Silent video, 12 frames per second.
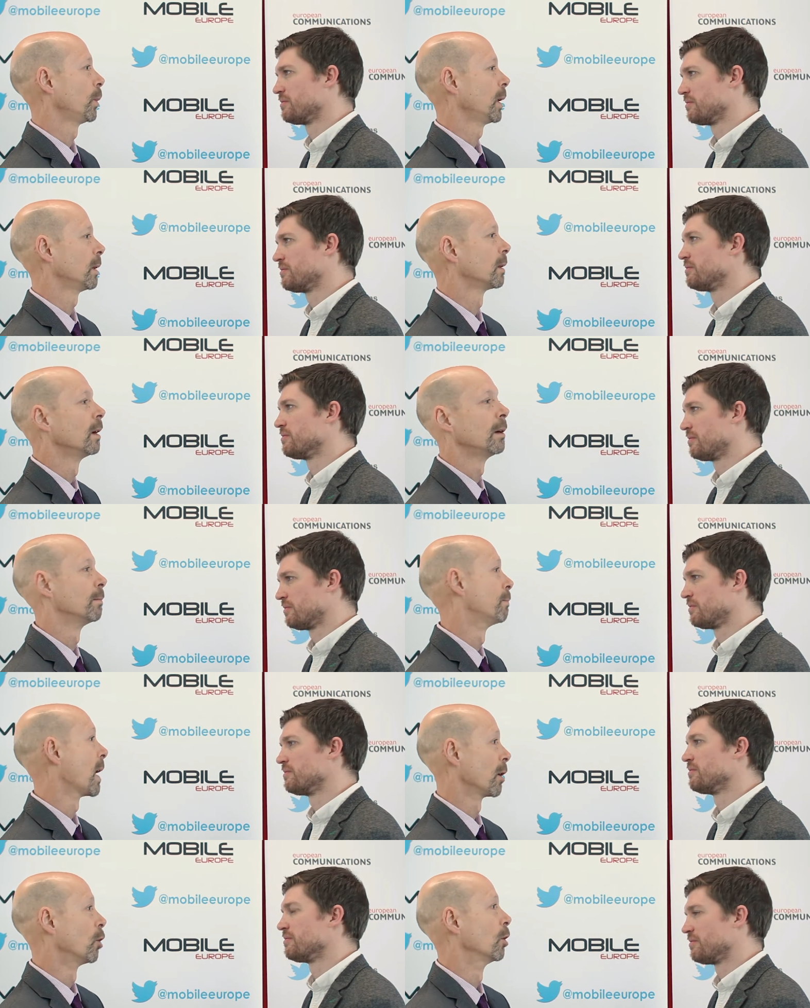Speaker 1: with
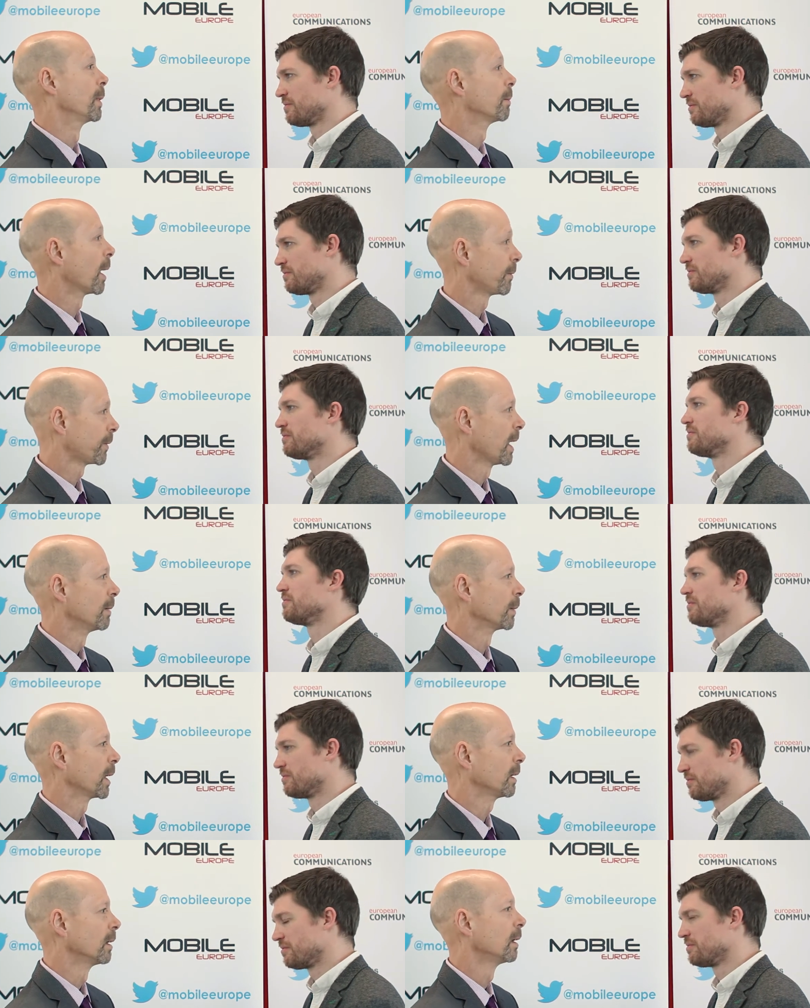my home and my
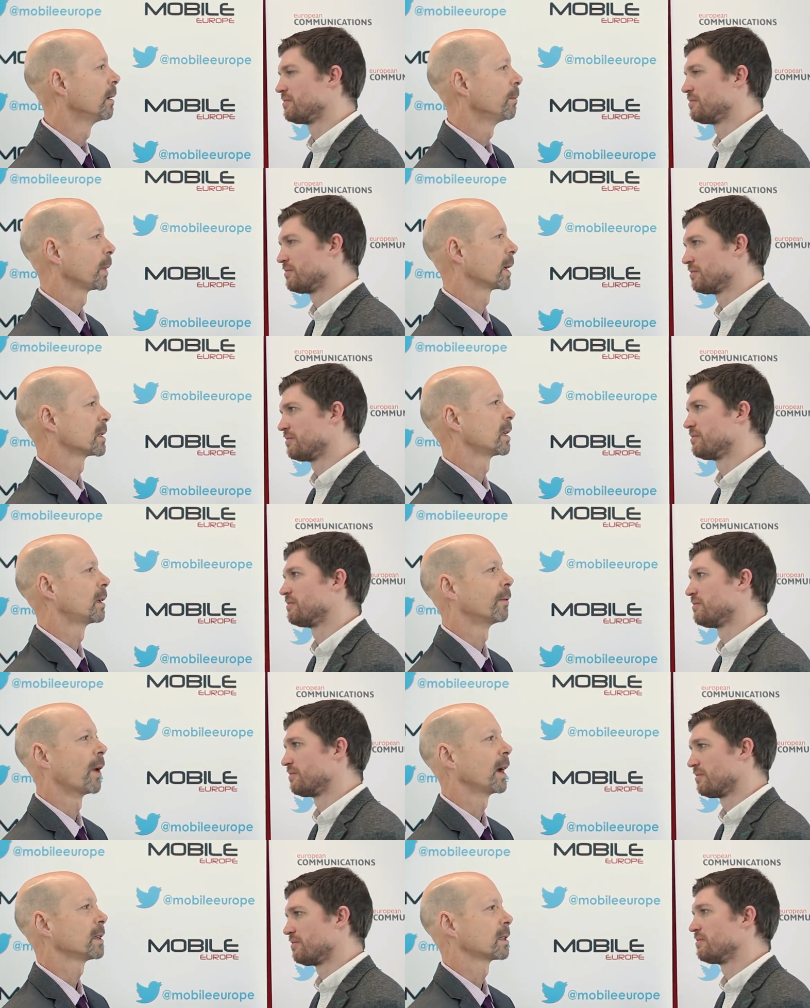family because the
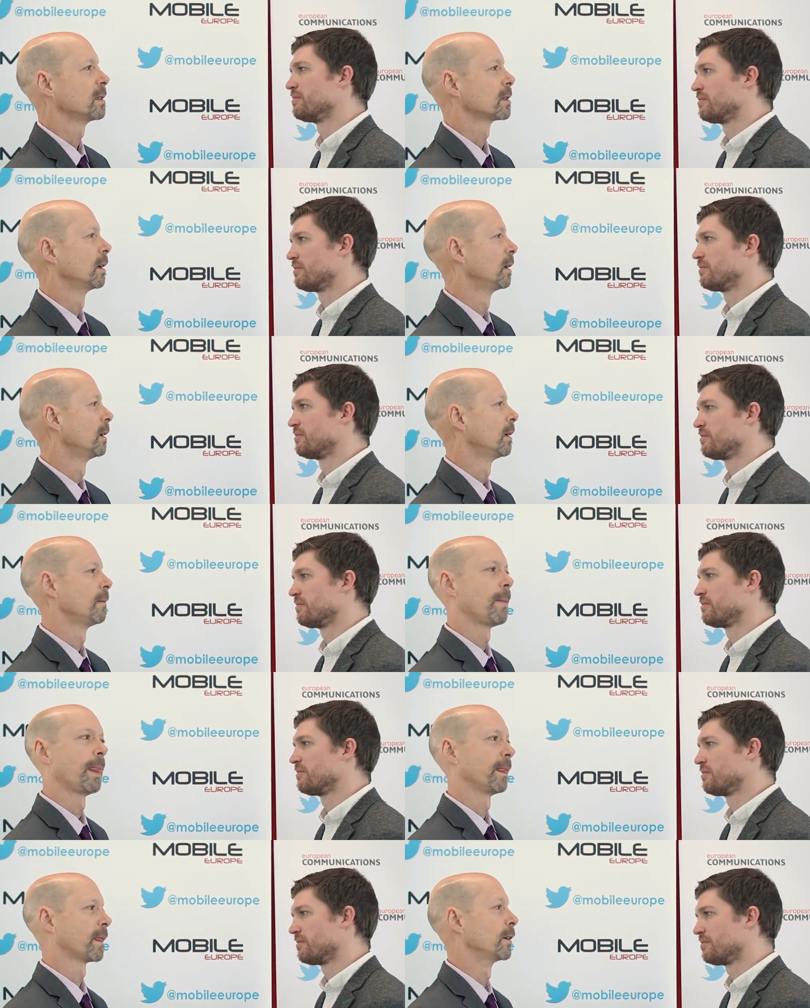devices
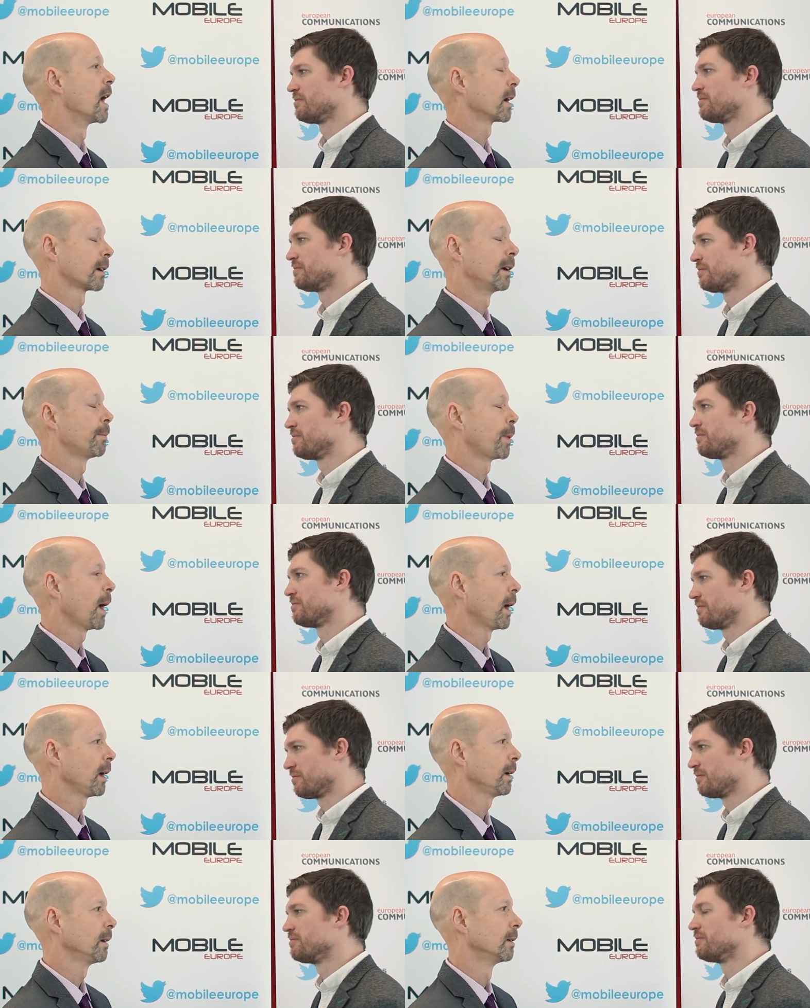they're not going to
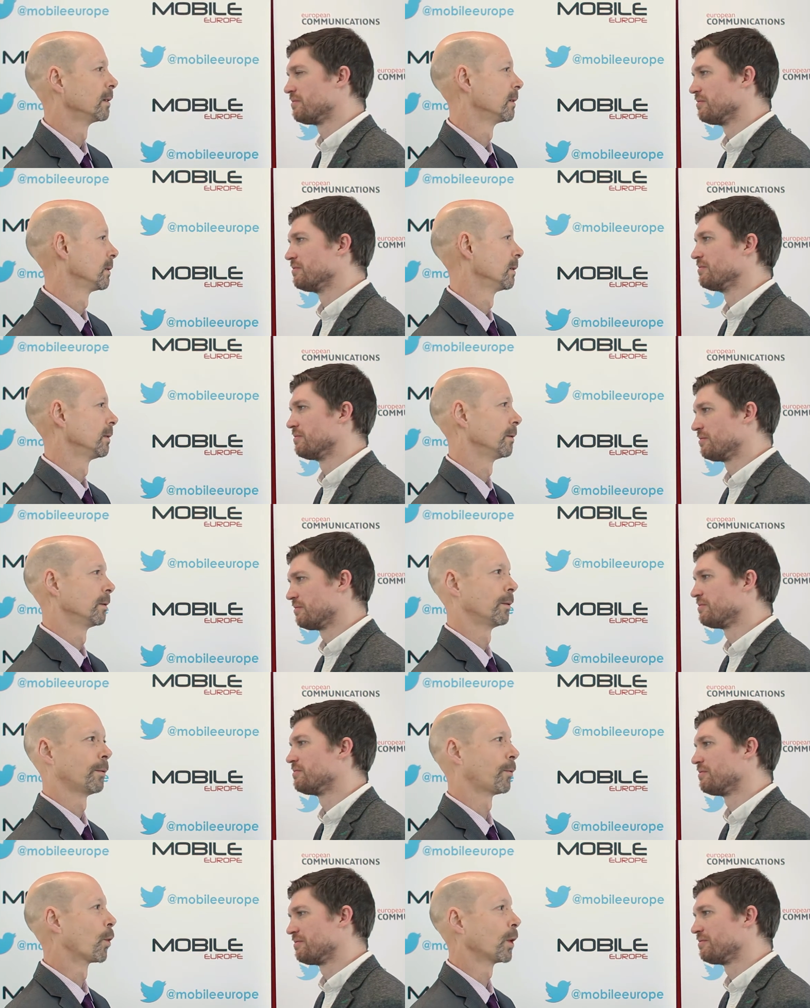pay
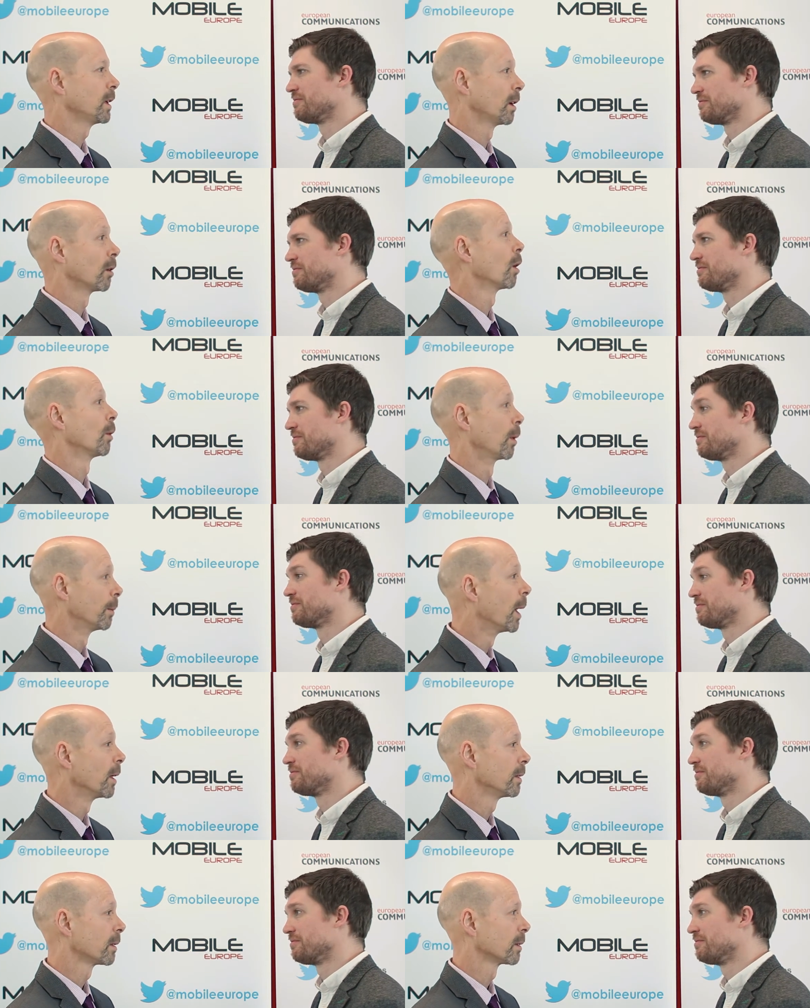40 euro a
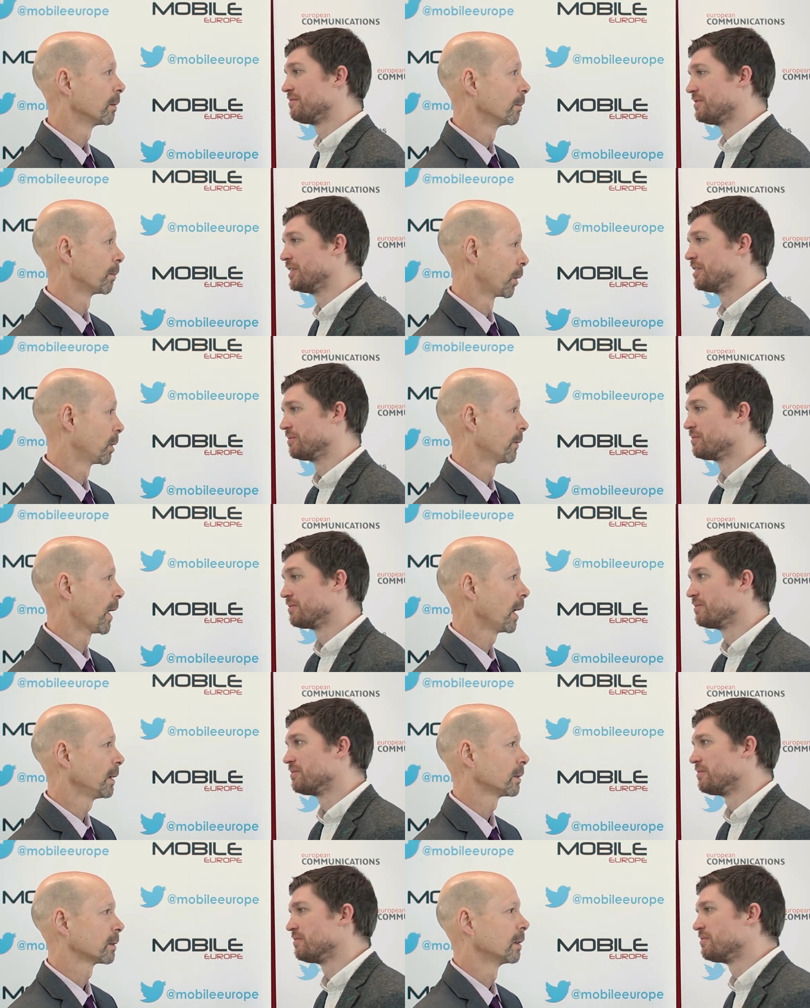month per
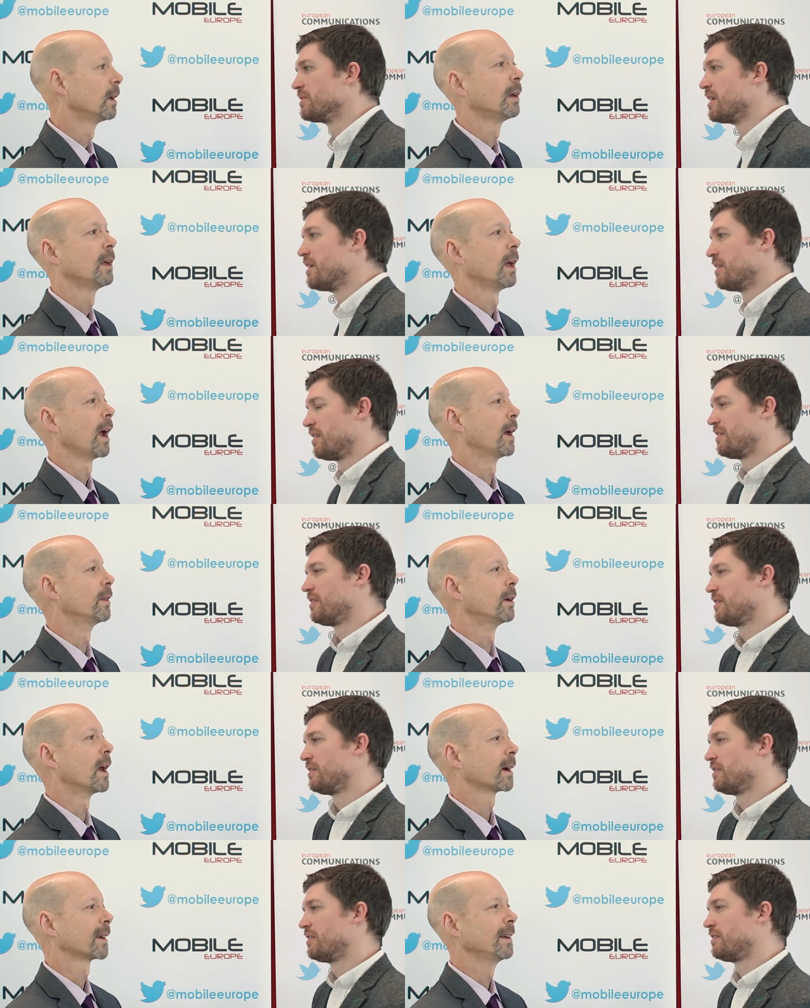device and they're
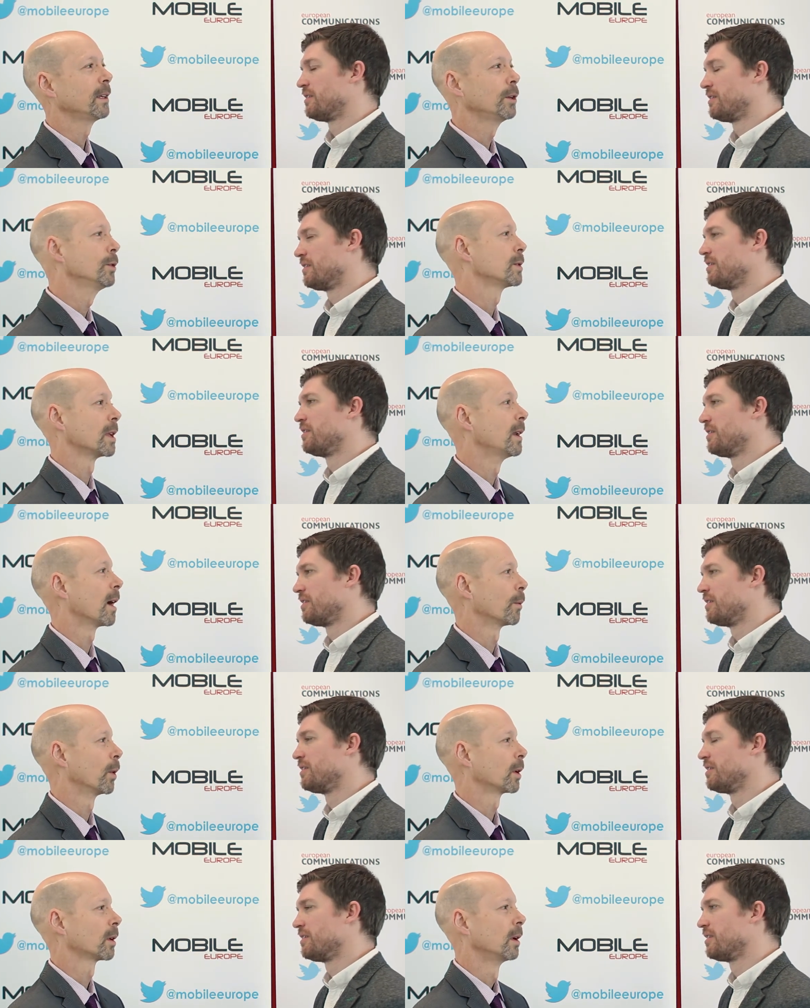not going to use the
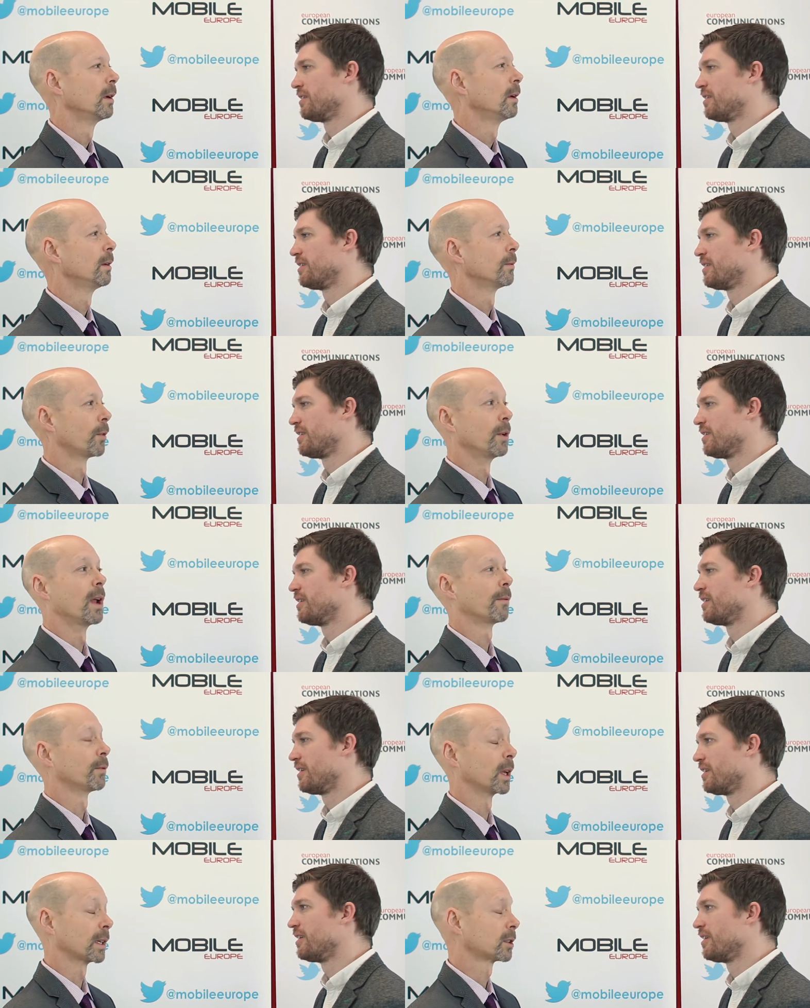network for
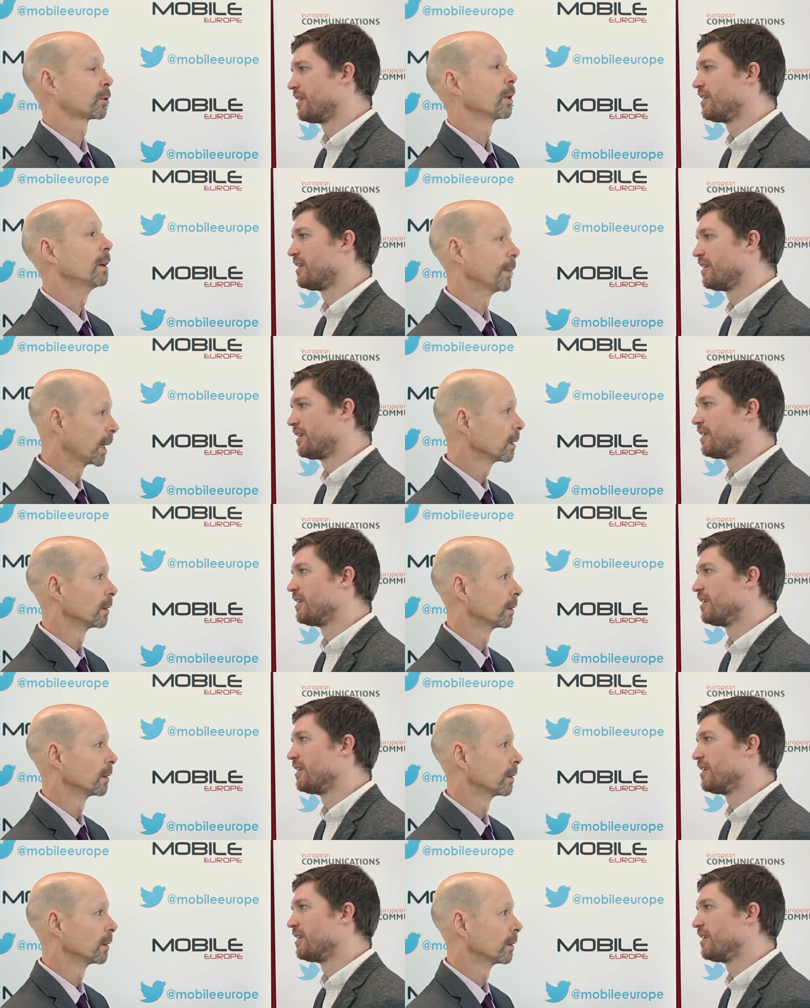Netflix streaming